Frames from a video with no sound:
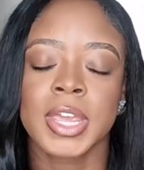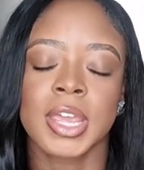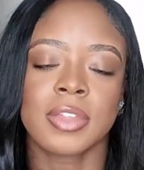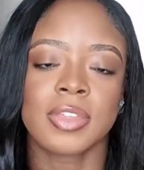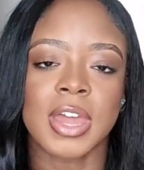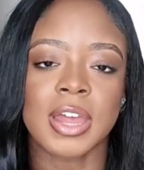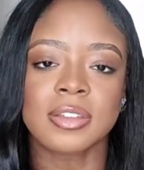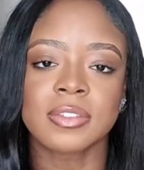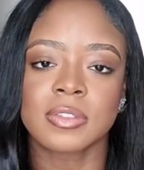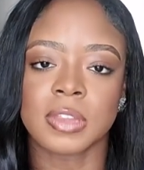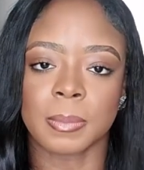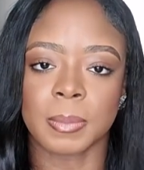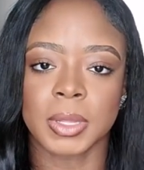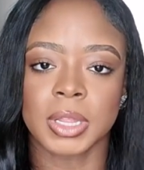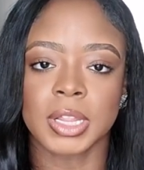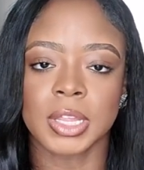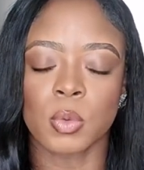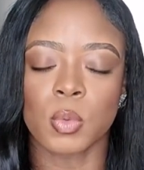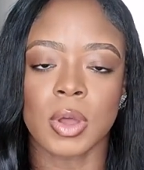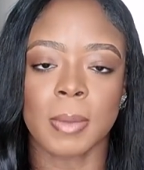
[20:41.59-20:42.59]
And that's
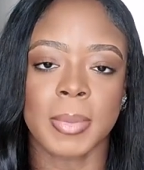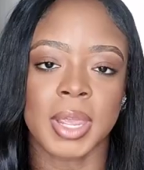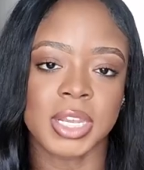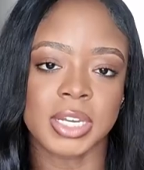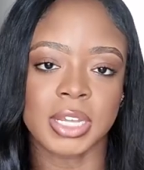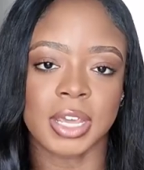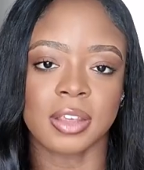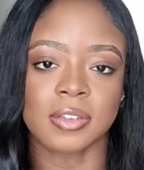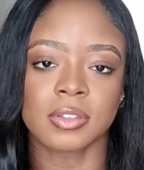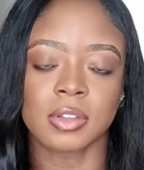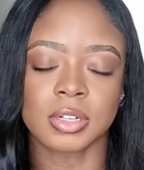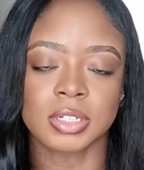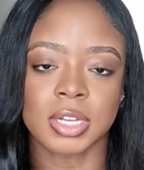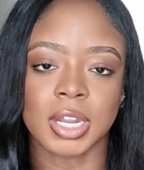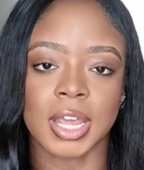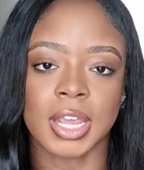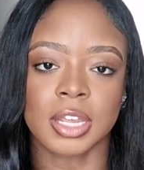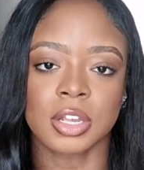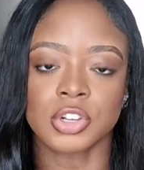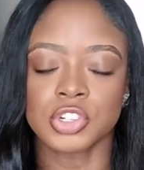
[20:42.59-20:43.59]
typically what my days looked
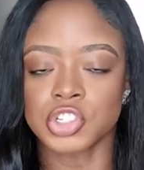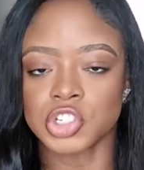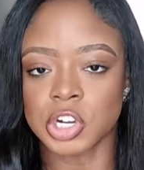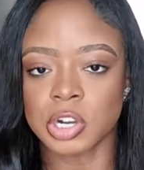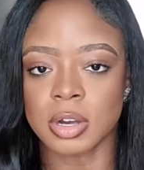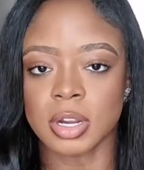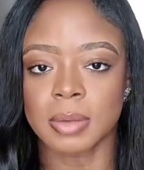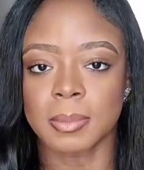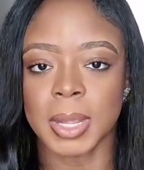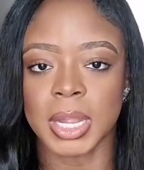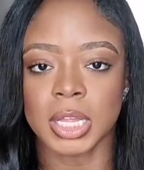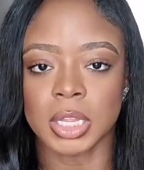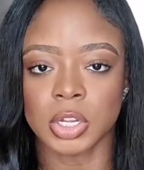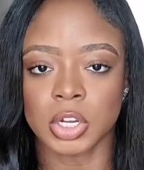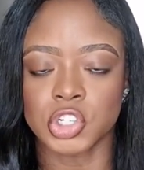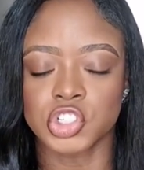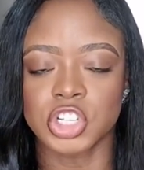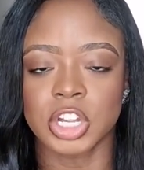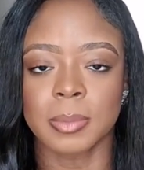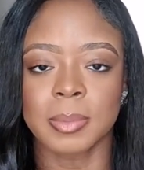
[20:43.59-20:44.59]
like during my
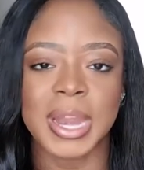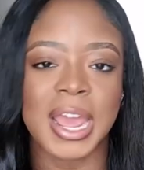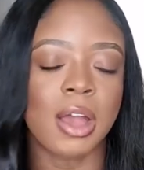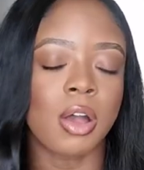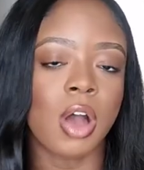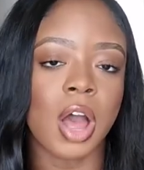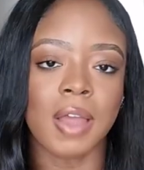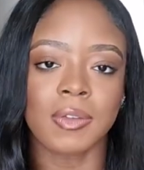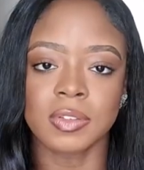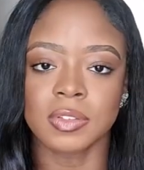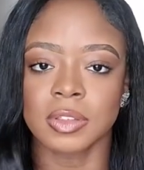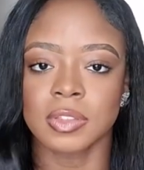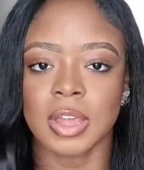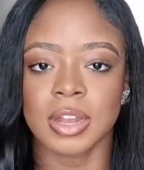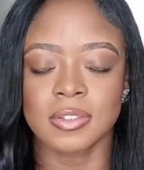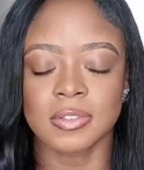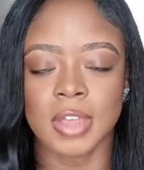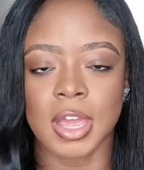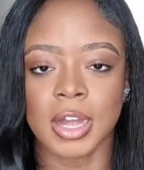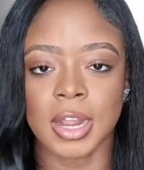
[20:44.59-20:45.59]
clerkship. Now, obviously
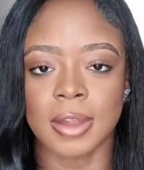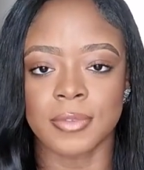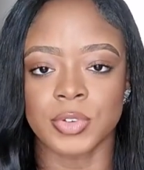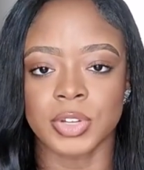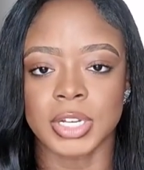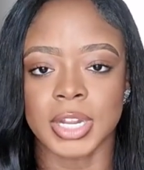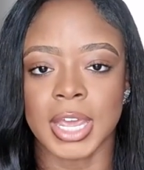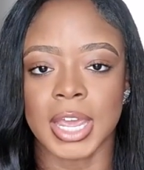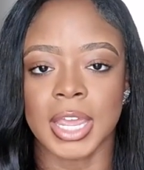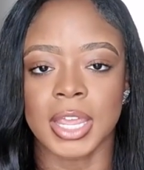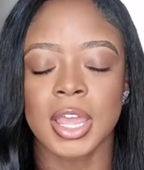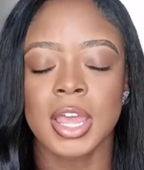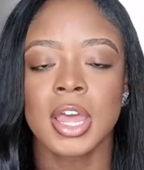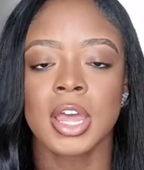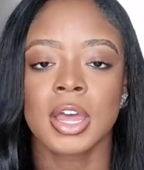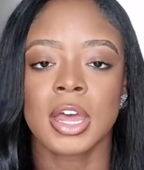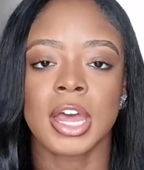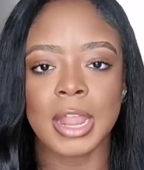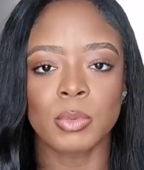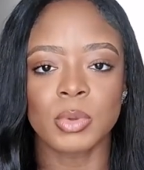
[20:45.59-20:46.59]
that's not every day.
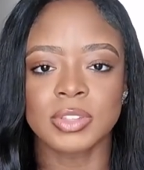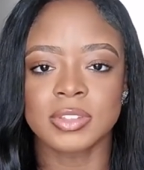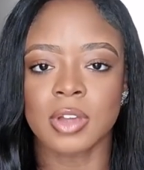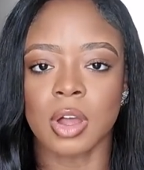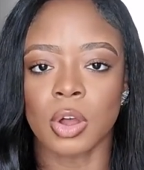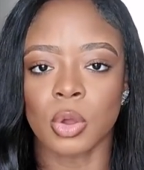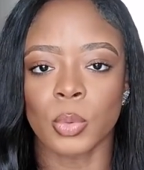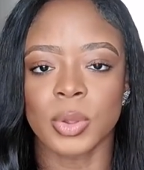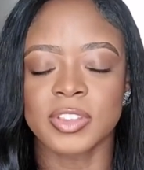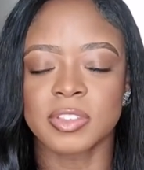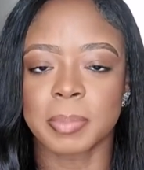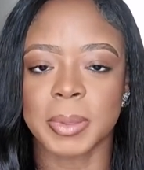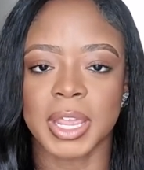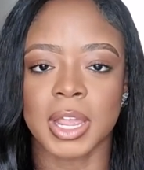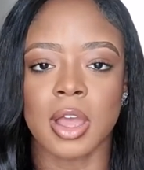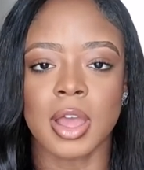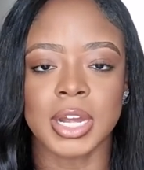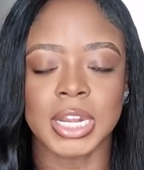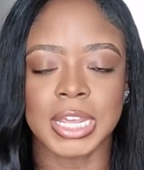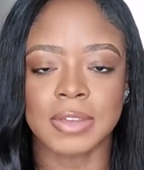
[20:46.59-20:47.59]
I was always
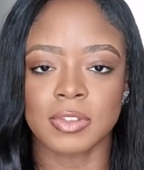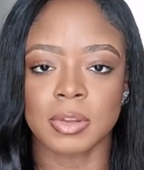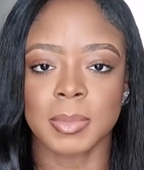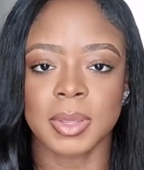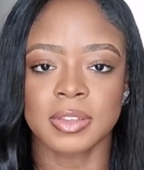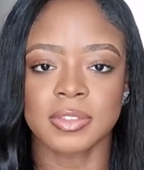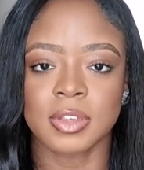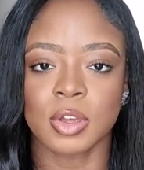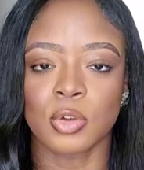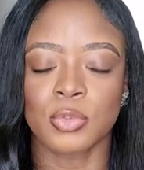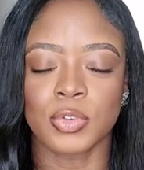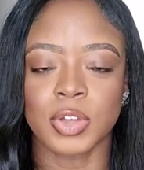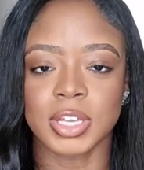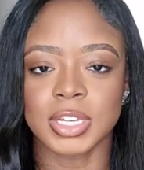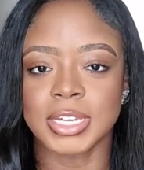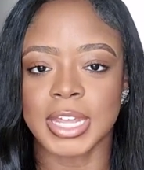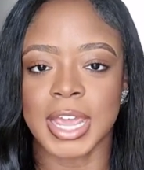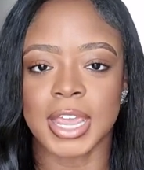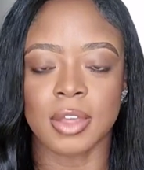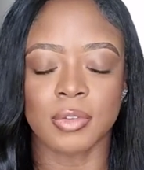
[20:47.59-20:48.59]
big on giving myself a
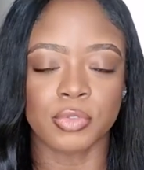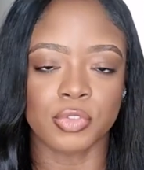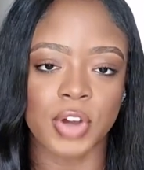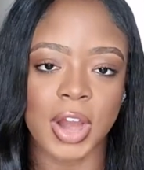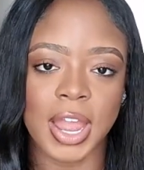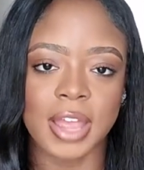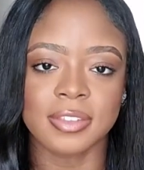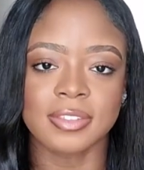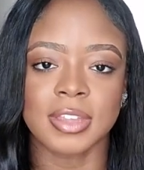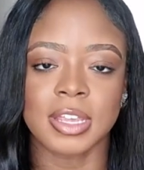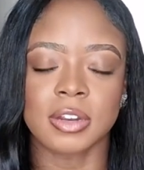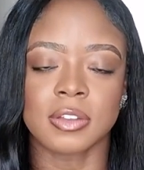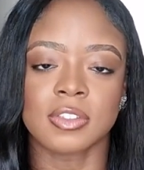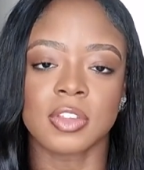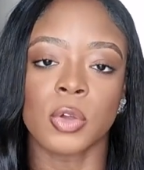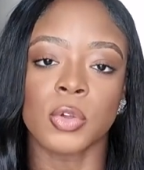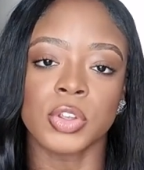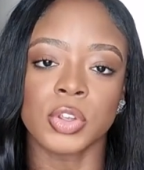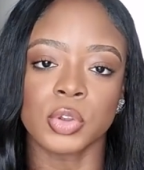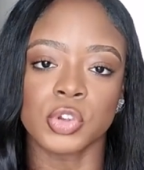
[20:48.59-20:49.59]
day of rest. And
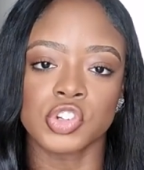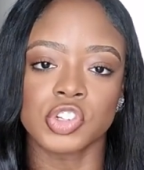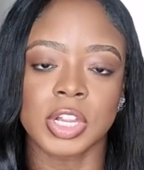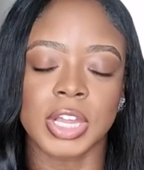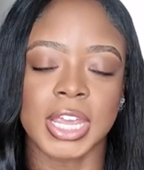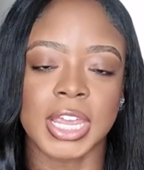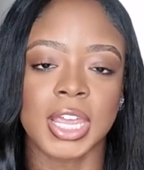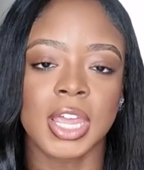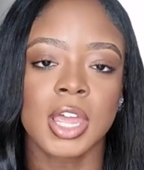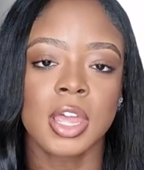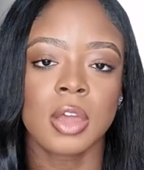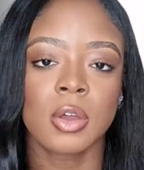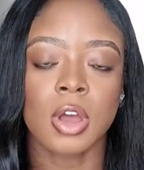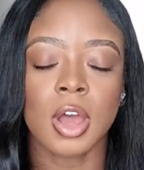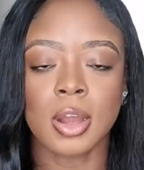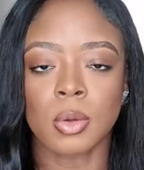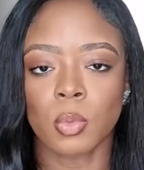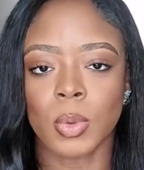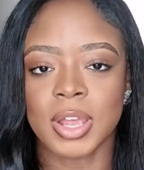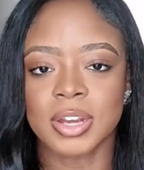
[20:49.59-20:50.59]
so usually
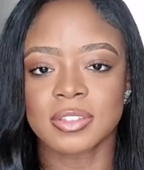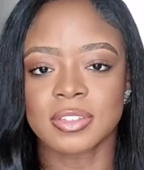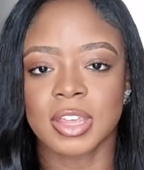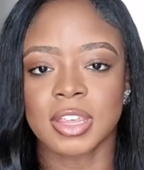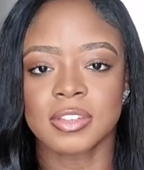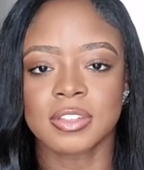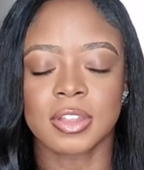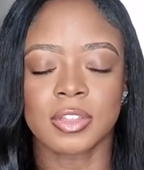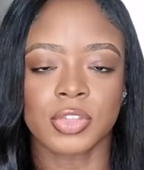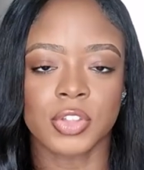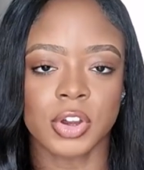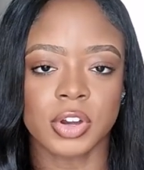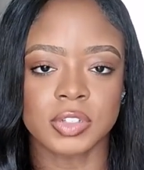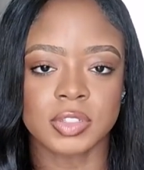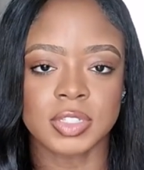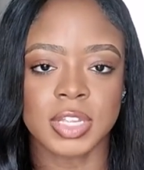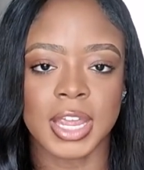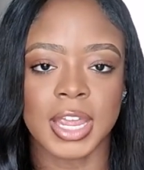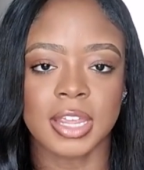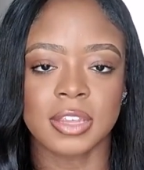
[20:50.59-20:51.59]
on Wednesdays and
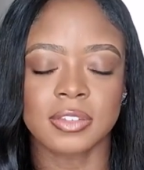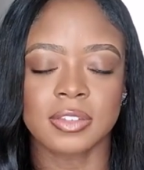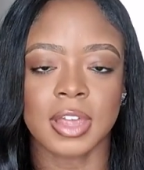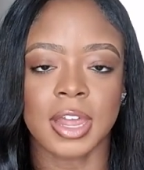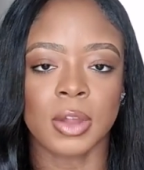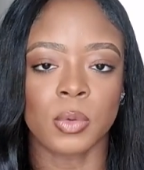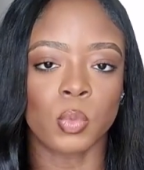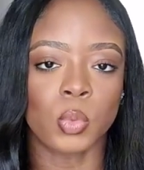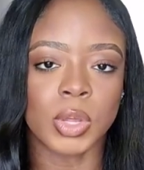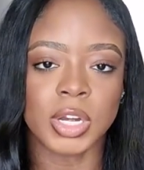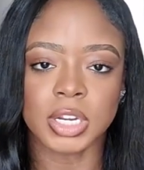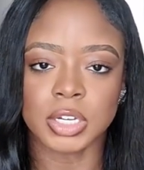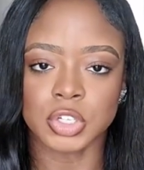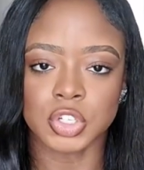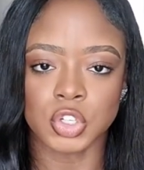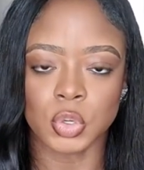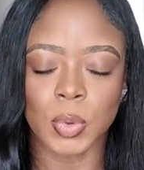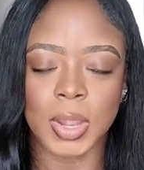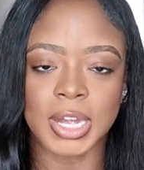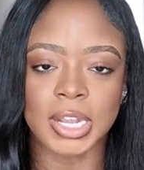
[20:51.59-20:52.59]
Thursdays, I wouldn't
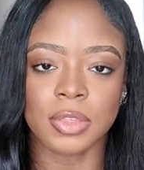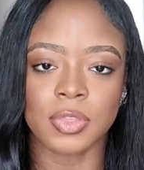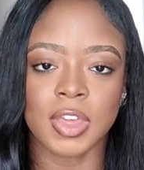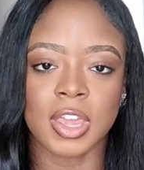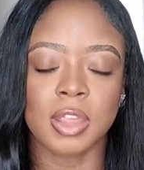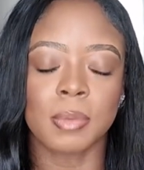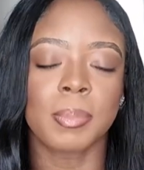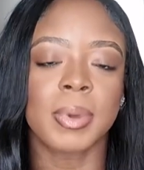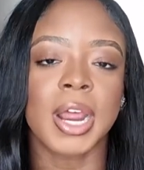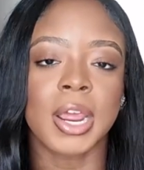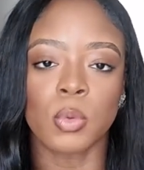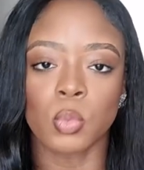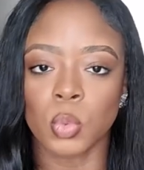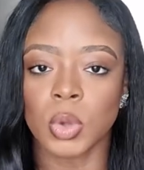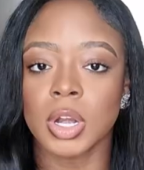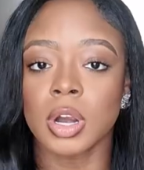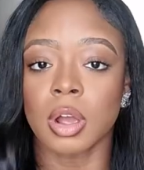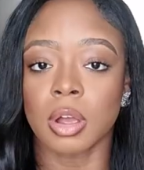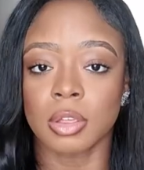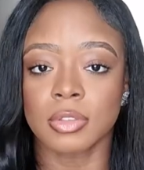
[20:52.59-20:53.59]
do anything, but I
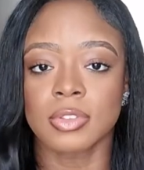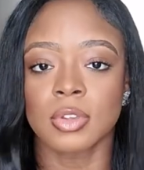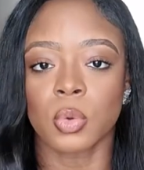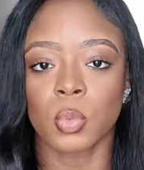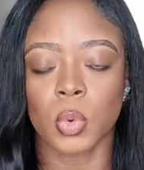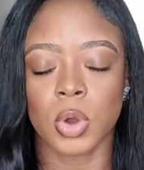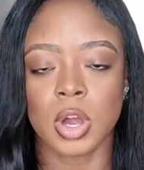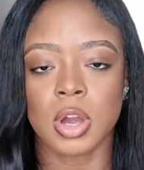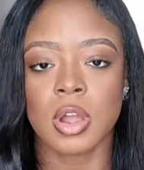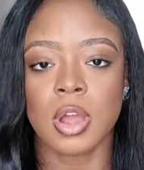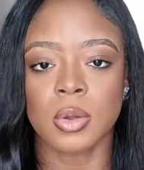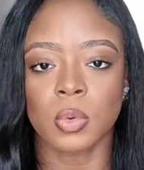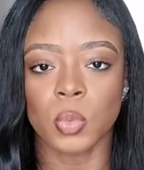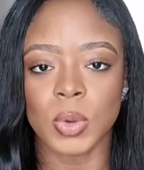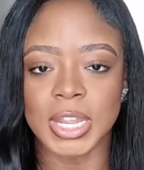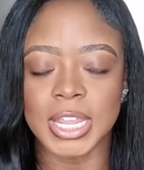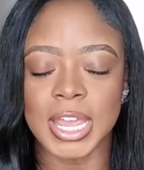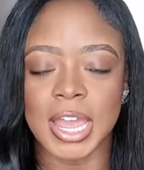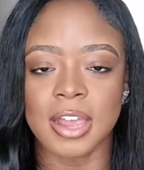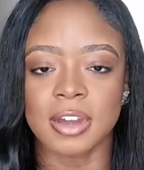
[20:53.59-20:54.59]
would also work on
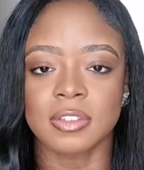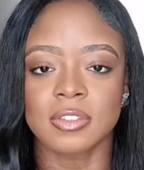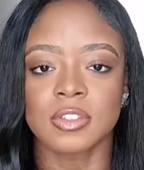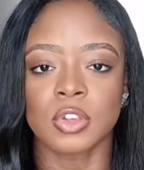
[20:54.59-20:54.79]
weekends.